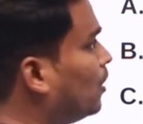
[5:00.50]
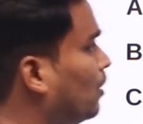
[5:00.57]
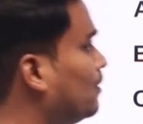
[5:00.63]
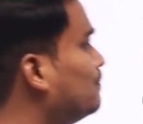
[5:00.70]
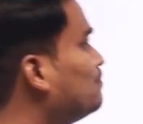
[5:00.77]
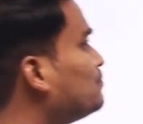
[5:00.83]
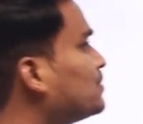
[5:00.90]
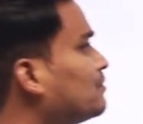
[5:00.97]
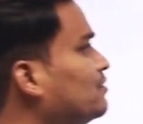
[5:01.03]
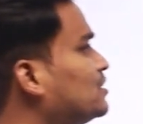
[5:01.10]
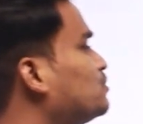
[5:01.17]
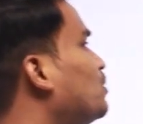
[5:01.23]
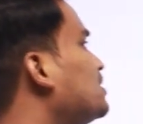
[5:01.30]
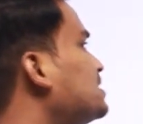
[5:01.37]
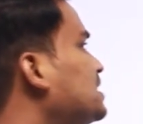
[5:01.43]
law
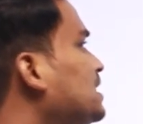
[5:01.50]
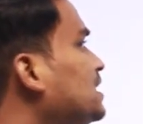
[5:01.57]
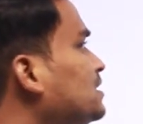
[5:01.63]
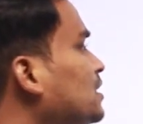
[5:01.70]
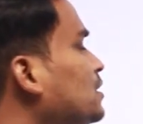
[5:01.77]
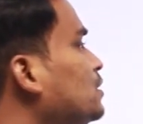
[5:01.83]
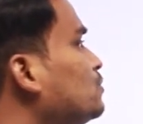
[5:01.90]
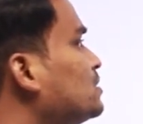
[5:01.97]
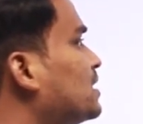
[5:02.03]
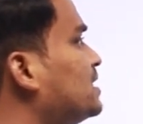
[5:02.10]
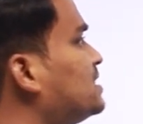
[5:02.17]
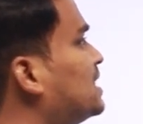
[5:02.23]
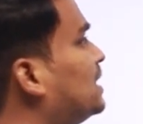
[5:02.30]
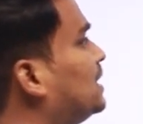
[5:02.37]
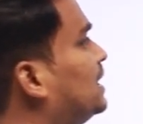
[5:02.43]
which was seen in the news
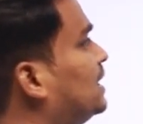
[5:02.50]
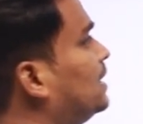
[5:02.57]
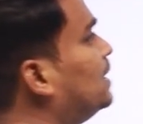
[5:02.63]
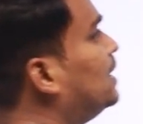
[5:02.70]
recently